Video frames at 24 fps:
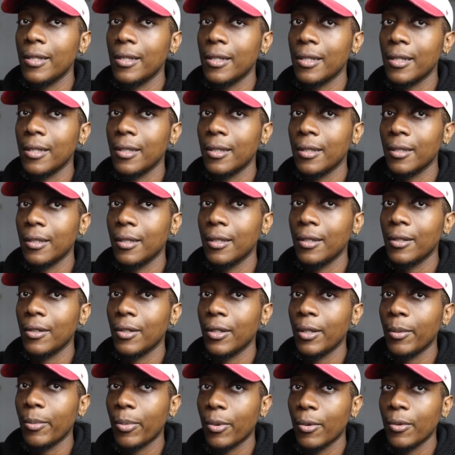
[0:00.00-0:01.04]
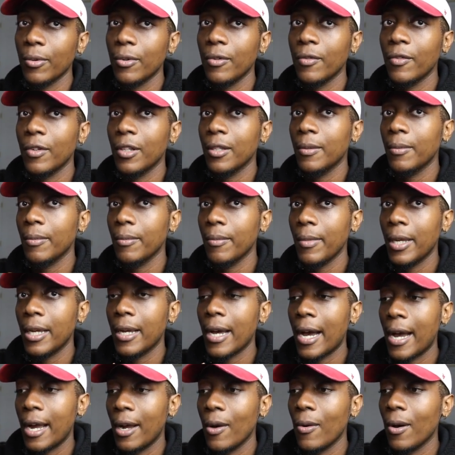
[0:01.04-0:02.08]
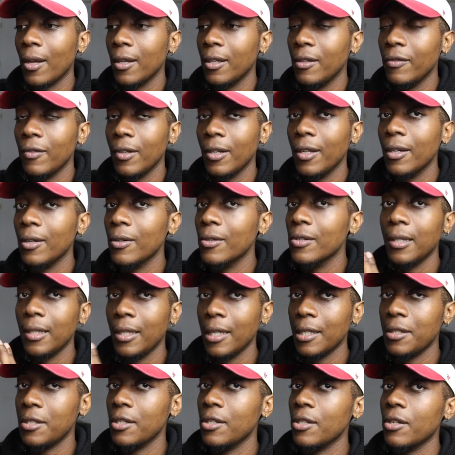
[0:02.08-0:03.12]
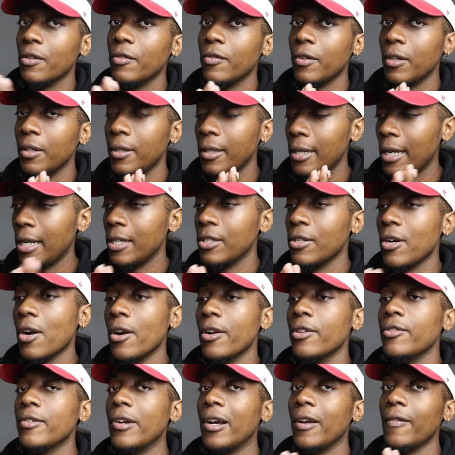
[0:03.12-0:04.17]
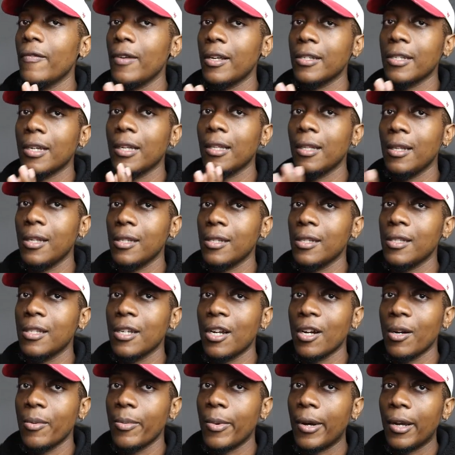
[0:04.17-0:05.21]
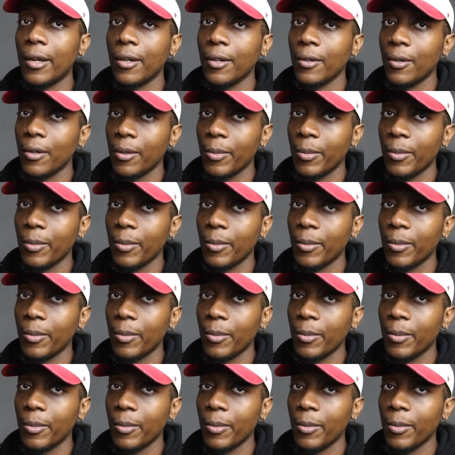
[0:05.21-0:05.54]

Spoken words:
to, you know, improve and make high quality videos, get yourself a nice hard drive that's at least a terabyte or